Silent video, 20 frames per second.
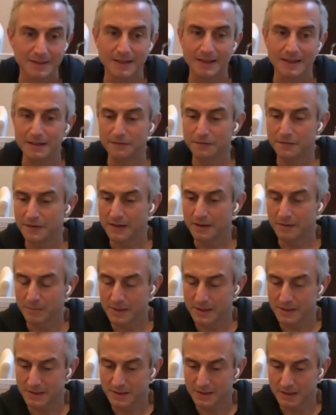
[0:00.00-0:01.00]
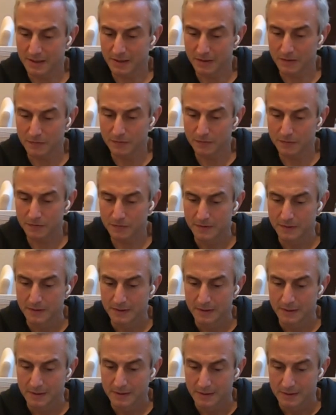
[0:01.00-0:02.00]
I found myself
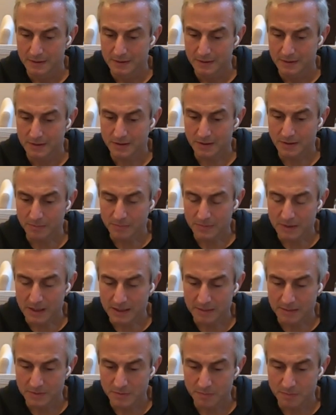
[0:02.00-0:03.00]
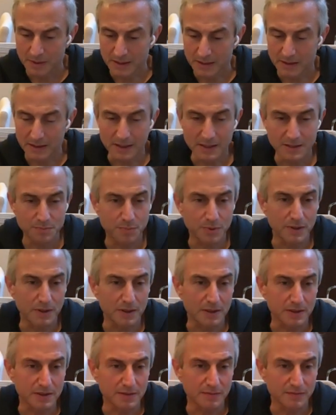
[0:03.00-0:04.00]
sometimes being less
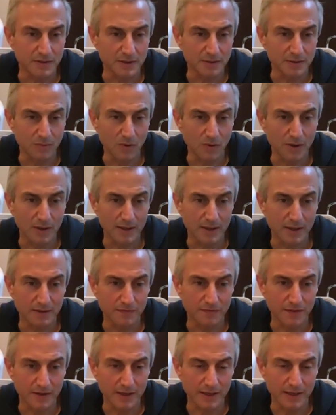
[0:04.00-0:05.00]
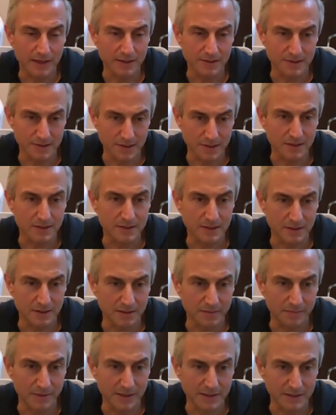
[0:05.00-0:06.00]
productive in the morning if I got sucked into
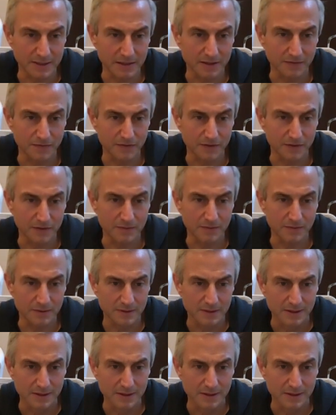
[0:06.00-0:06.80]
my telephone.